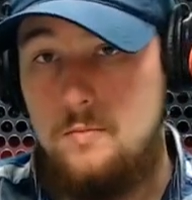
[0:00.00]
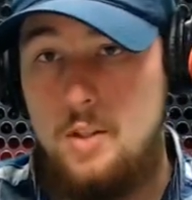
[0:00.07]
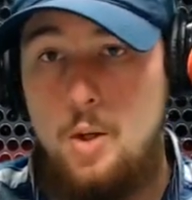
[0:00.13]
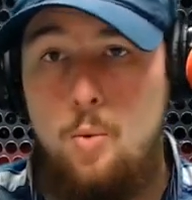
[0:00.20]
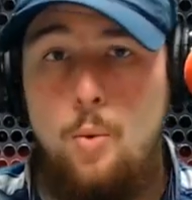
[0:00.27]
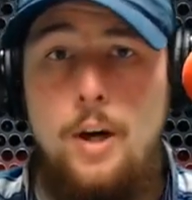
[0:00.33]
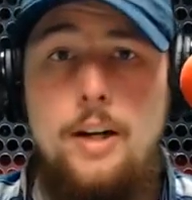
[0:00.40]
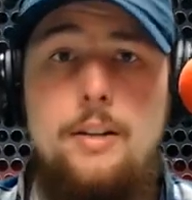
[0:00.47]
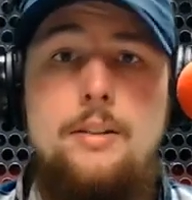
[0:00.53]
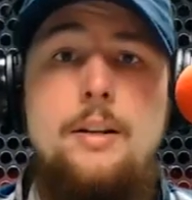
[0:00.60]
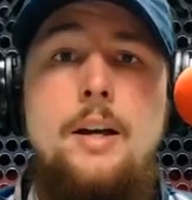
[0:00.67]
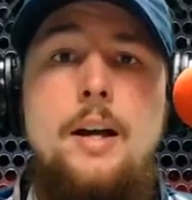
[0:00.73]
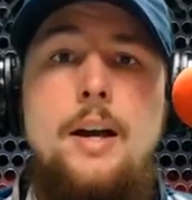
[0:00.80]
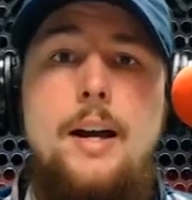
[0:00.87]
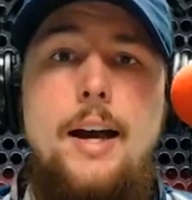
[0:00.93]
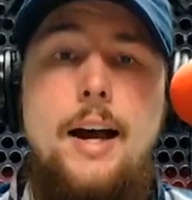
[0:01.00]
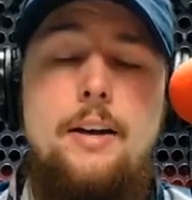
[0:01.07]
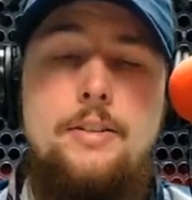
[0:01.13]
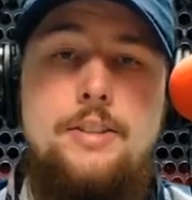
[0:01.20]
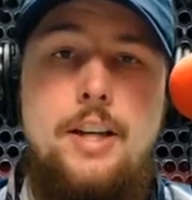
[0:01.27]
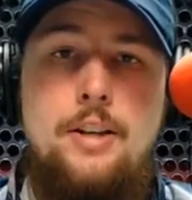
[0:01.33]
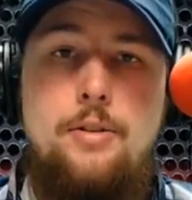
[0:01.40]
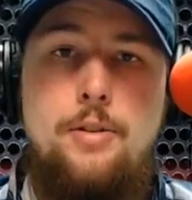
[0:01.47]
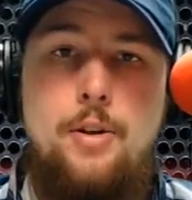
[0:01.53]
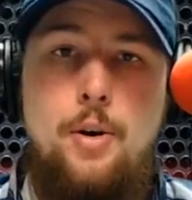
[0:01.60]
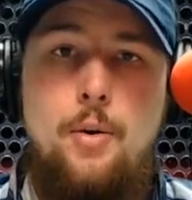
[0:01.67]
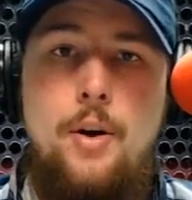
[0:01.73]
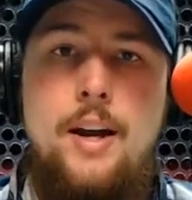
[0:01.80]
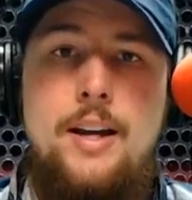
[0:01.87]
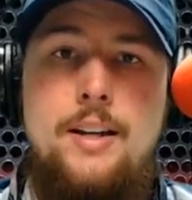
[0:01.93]
Well, Alexander the
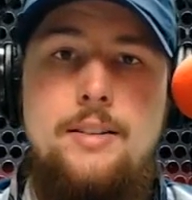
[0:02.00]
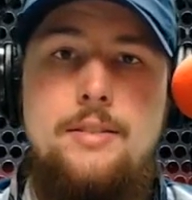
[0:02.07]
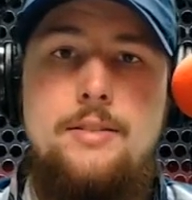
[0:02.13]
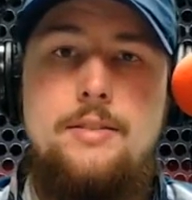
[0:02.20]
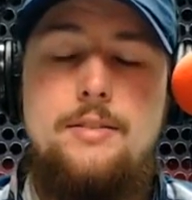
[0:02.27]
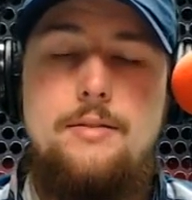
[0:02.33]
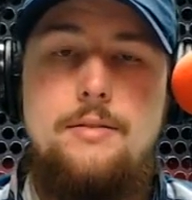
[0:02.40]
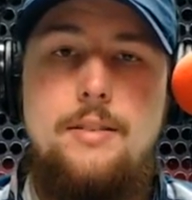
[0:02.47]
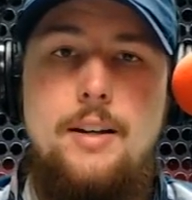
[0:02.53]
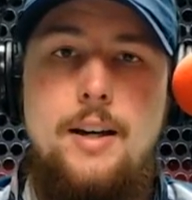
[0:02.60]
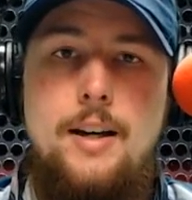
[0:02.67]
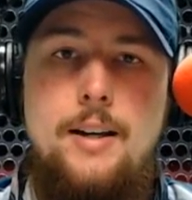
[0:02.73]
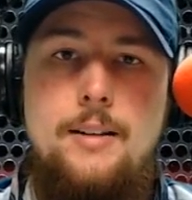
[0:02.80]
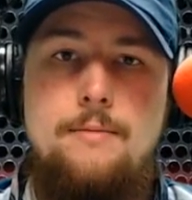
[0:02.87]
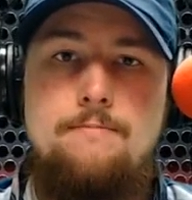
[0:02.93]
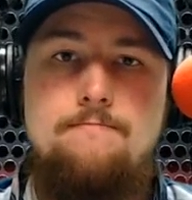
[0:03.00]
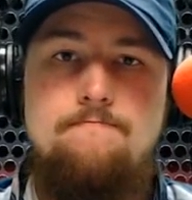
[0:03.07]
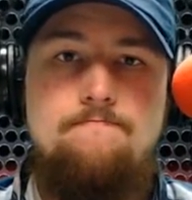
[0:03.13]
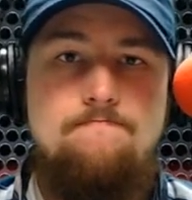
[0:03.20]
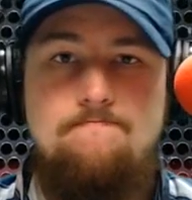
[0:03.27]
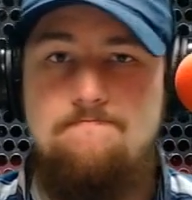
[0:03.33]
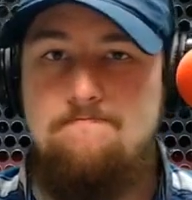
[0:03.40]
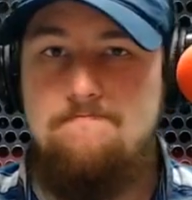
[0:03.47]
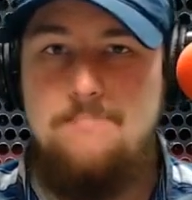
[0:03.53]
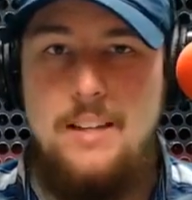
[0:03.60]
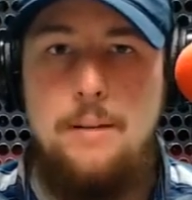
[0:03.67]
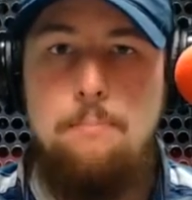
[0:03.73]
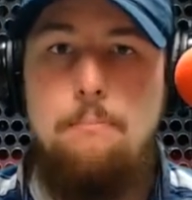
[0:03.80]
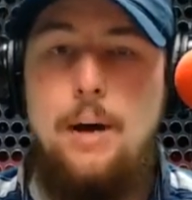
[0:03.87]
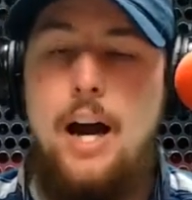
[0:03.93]
Great's um,
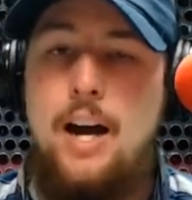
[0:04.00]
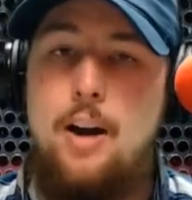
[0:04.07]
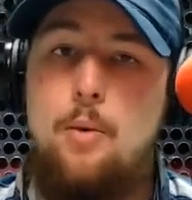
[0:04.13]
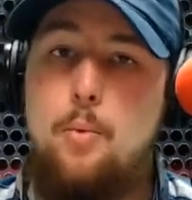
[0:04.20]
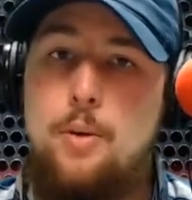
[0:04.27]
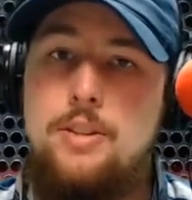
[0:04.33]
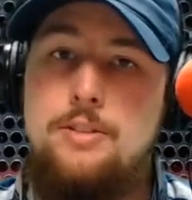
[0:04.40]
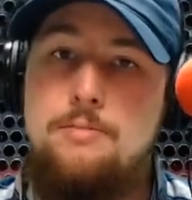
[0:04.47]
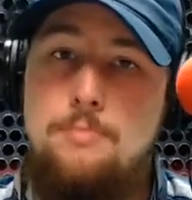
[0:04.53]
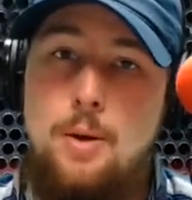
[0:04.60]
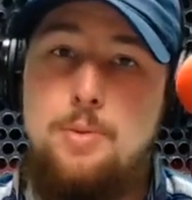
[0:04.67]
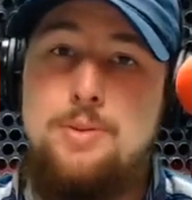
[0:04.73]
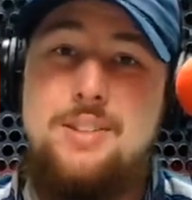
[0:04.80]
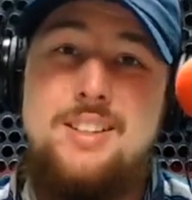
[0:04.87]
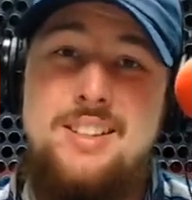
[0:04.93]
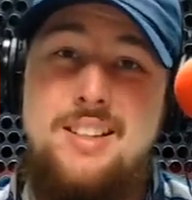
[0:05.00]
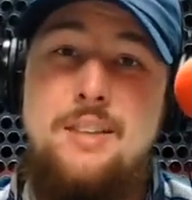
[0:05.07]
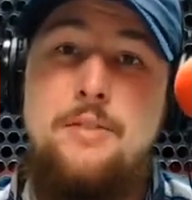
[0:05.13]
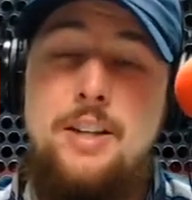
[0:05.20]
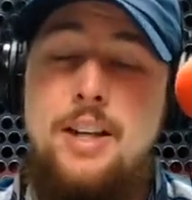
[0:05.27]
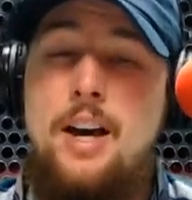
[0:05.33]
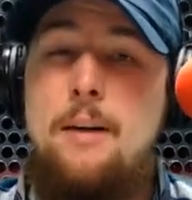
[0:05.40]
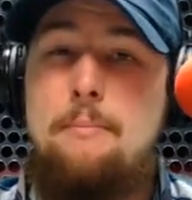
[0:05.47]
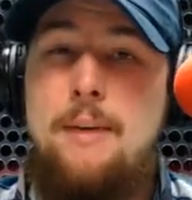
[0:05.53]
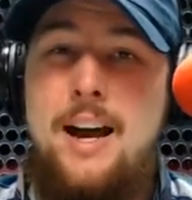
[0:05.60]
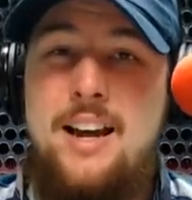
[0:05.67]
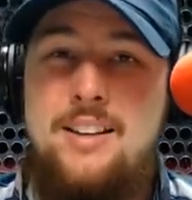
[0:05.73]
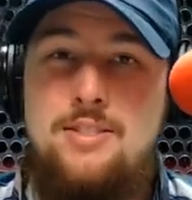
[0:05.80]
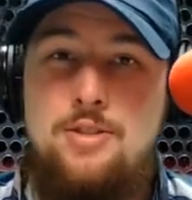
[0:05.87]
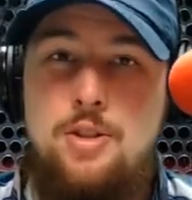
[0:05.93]
empire was mostly divvied up
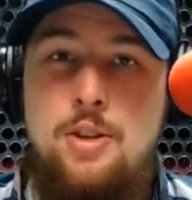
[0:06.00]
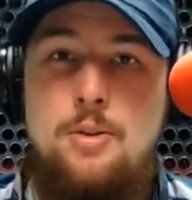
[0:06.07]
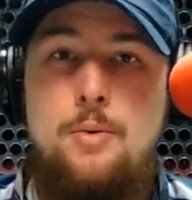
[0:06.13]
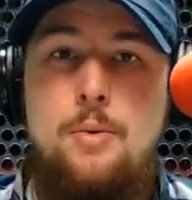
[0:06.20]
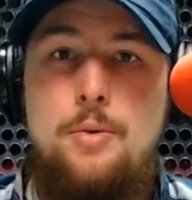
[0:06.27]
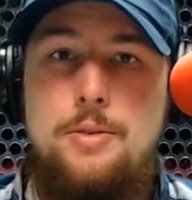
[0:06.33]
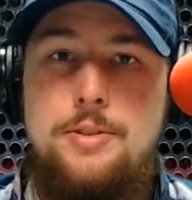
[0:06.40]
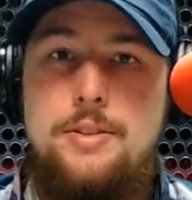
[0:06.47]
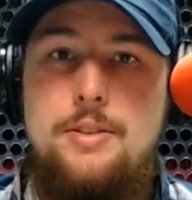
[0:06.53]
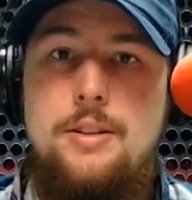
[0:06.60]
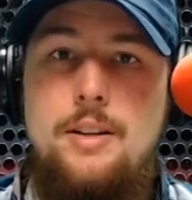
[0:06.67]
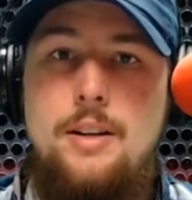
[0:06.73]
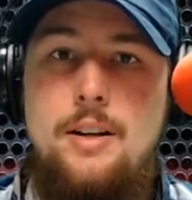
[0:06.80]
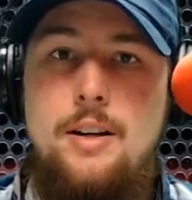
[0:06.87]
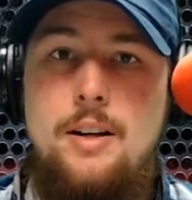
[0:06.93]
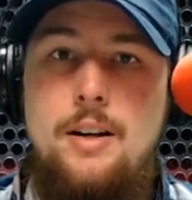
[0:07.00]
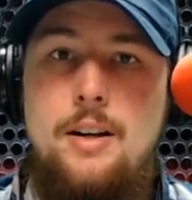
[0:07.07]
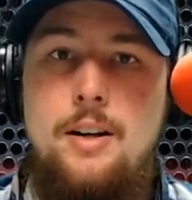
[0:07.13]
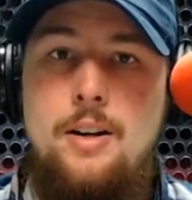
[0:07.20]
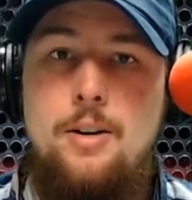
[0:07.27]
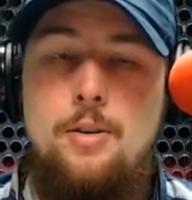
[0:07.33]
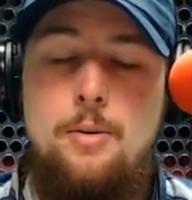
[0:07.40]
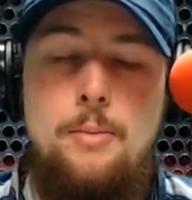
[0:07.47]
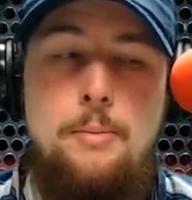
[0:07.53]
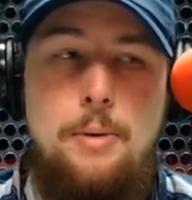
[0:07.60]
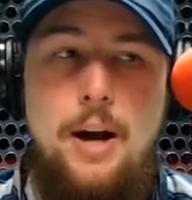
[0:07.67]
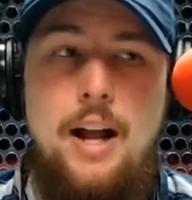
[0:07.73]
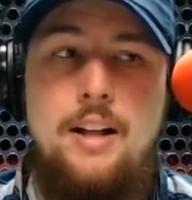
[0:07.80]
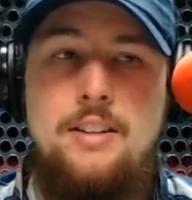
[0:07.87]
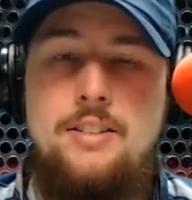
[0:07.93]
by his generals.
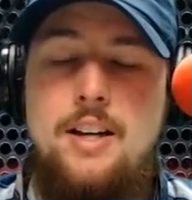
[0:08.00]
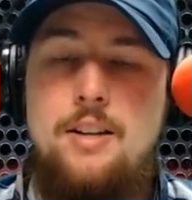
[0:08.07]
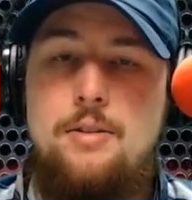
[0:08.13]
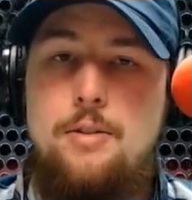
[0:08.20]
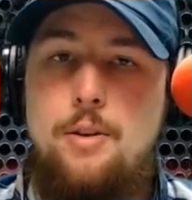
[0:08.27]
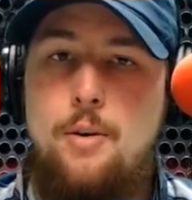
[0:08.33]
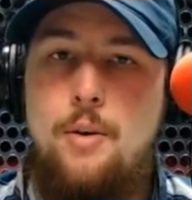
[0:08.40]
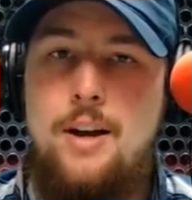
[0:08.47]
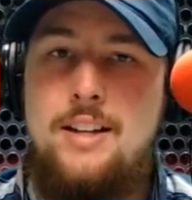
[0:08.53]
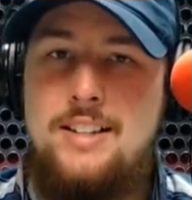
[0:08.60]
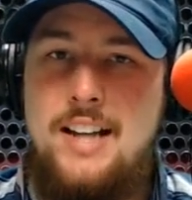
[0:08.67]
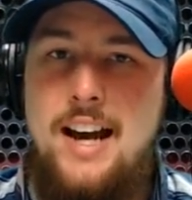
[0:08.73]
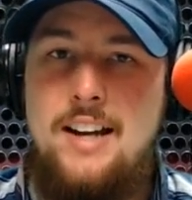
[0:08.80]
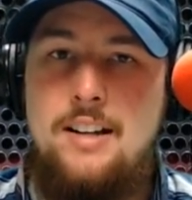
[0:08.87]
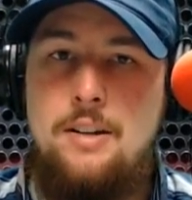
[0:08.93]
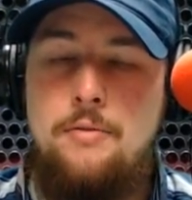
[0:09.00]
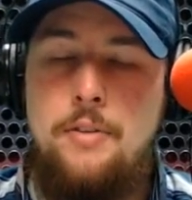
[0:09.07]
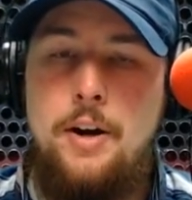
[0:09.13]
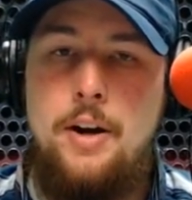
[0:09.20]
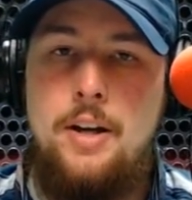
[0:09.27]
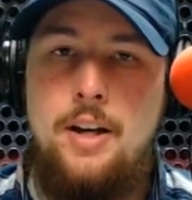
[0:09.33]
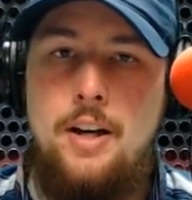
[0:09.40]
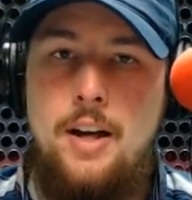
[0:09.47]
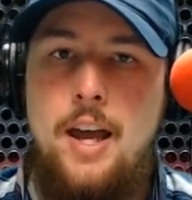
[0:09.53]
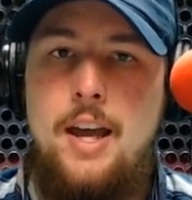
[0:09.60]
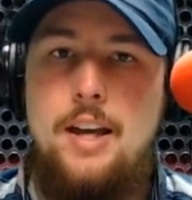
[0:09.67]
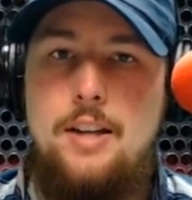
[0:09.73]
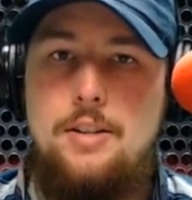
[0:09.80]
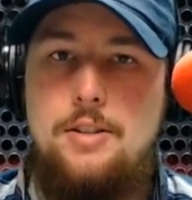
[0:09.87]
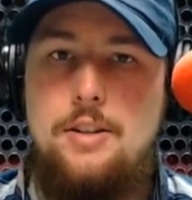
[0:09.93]
Remember, Alexander the Great died at a very young
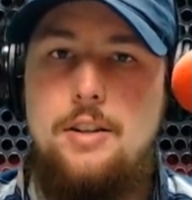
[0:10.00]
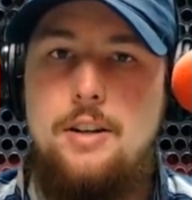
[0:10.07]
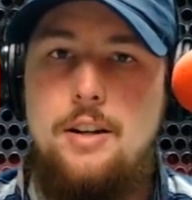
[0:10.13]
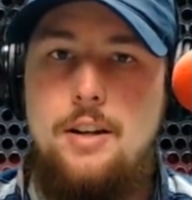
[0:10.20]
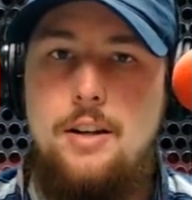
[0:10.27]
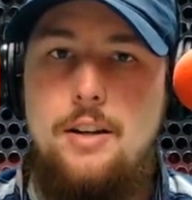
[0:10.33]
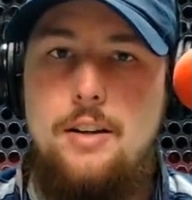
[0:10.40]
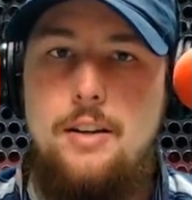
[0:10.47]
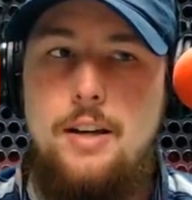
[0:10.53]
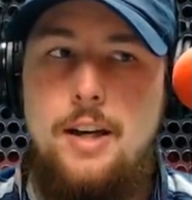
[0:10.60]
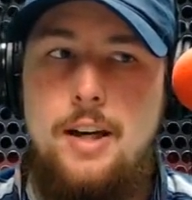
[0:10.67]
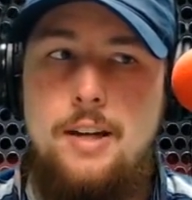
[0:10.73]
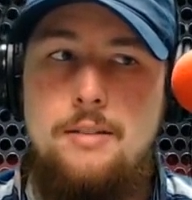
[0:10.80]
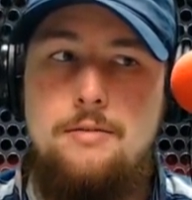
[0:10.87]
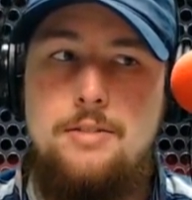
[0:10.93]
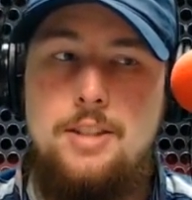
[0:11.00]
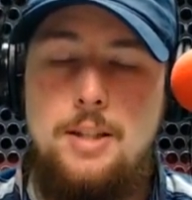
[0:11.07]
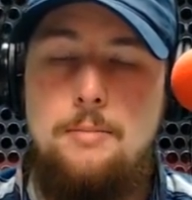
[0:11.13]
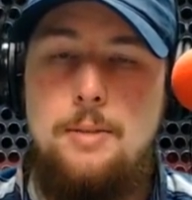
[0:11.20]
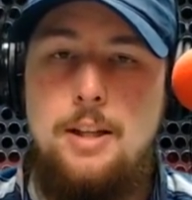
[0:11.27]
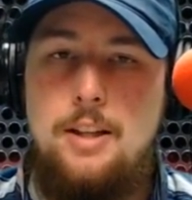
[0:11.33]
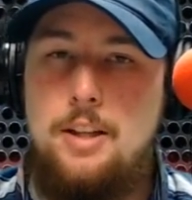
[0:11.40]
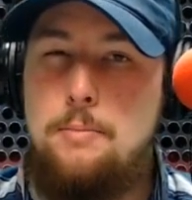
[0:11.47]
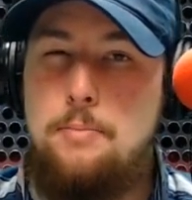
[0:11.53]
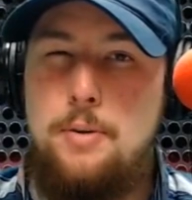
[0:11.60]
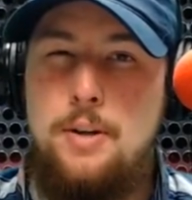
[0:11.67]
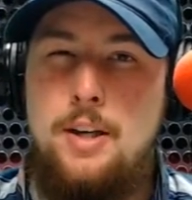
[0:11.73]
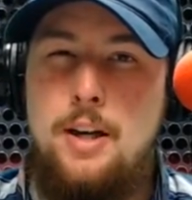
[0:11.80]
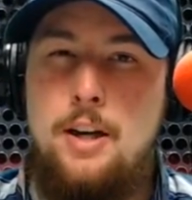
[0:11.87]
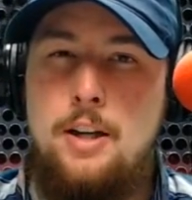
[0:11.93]
age, and seemingly
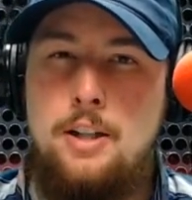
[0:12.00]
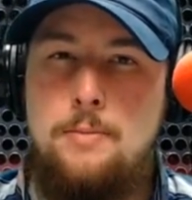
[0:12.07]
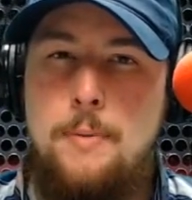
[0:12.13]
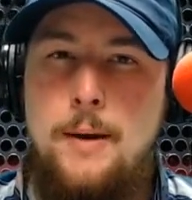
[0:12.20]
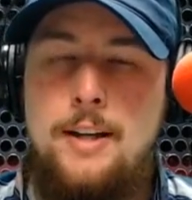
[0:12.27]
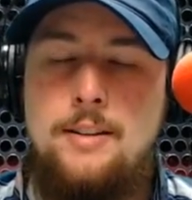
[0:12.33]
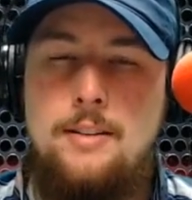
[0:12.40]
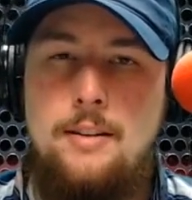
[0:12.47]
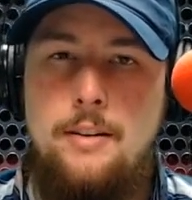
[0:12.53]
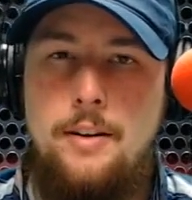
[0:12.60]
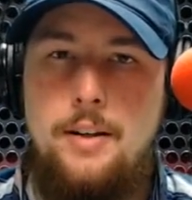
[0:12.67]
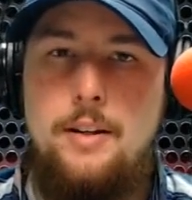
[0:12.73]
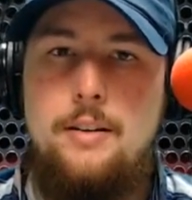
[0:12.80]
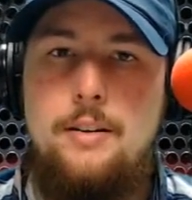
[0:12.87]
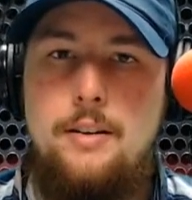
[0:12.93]
pretty unexpectedly.